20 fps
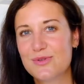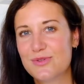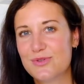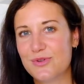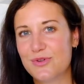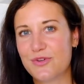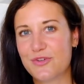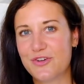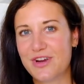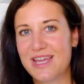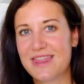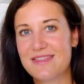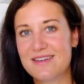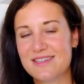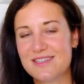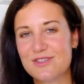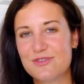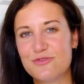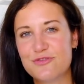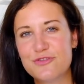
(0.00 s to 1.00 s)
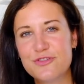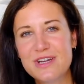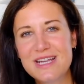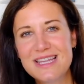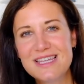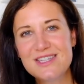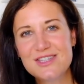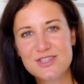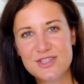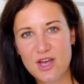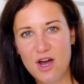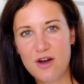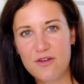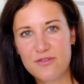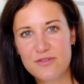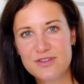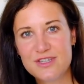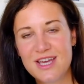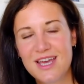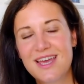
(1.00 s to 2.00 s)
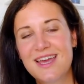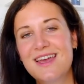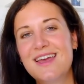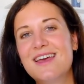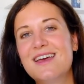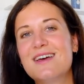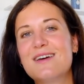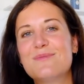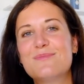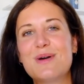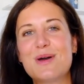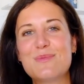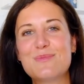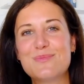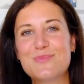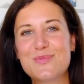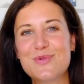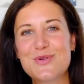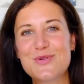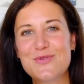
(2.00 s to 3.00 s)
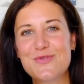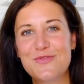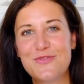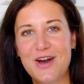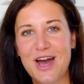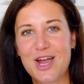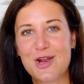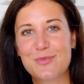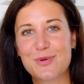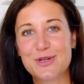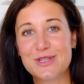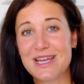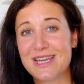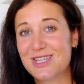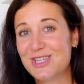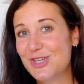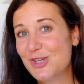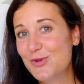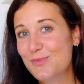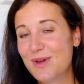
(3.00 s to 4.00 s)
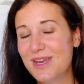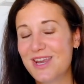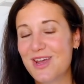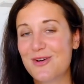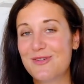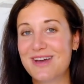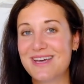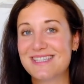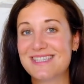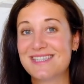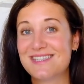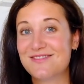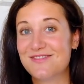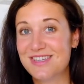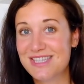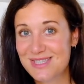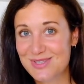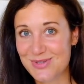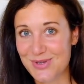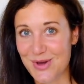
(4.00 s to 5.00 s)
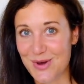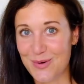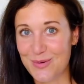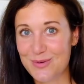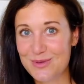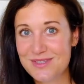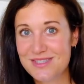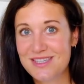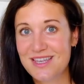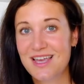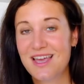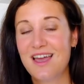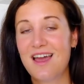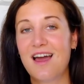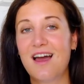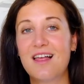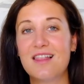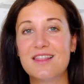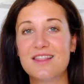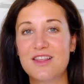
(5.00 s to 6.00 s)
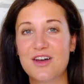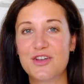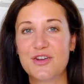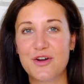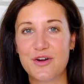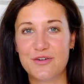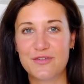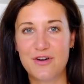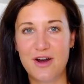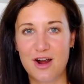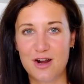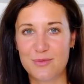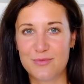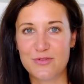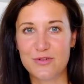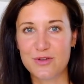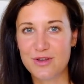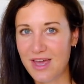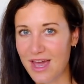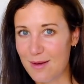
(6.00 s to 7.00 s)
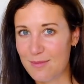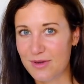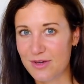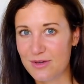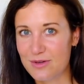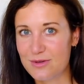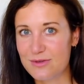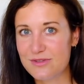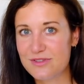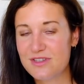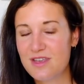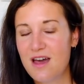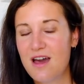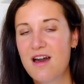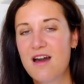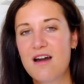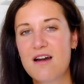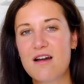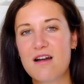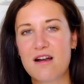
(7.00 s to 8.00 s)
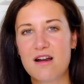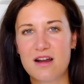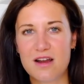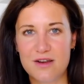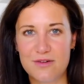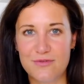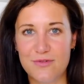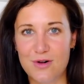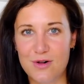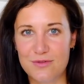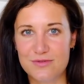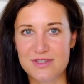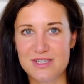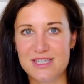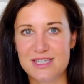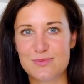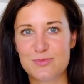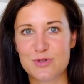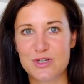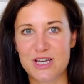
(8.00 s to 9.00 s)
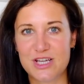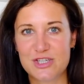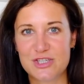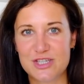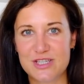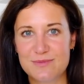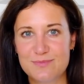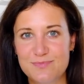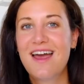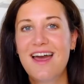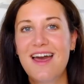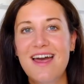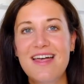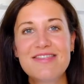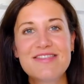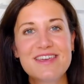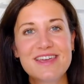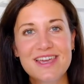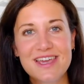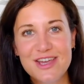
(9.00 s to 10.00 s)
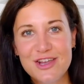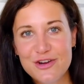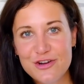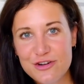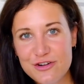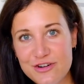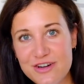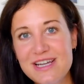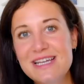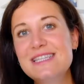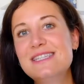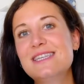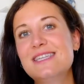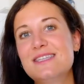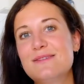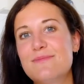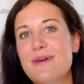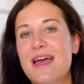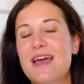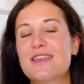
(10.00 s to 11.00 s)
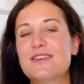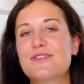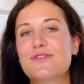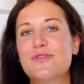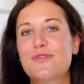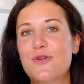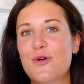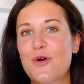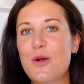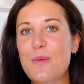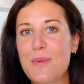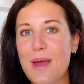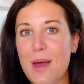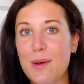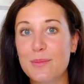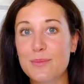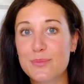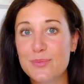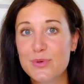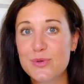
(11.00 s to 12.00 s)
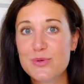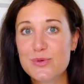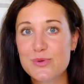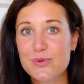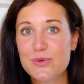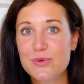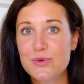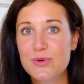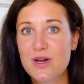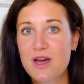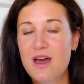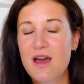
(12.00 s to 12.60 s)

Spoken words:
to create this really soft bamboo fiber that you may know as viscose. A lot of harmful chemicals are involved in this production. And the increasing demand for bamboo